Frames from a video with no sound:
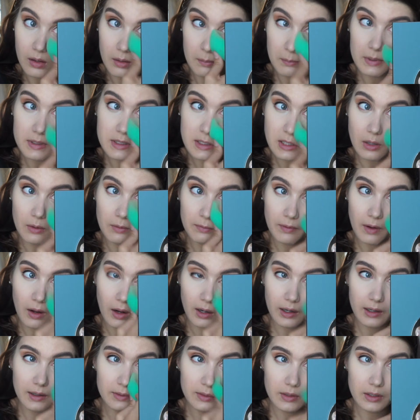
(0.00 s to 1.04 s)
But so
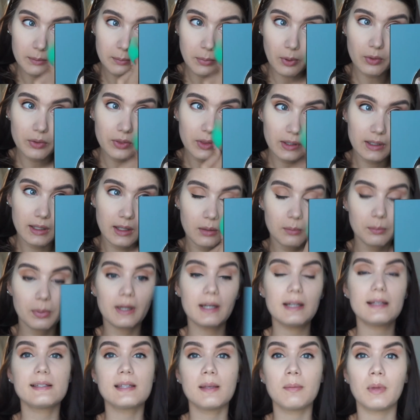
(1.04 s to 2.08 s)
far, they're both looking
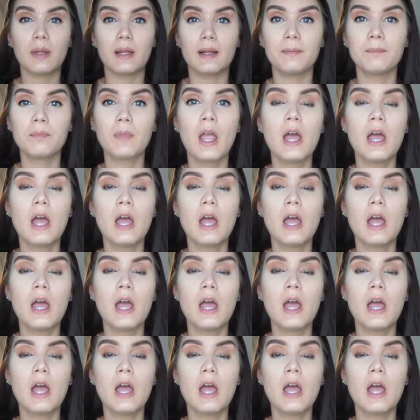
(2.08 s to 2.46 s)
pretty similar.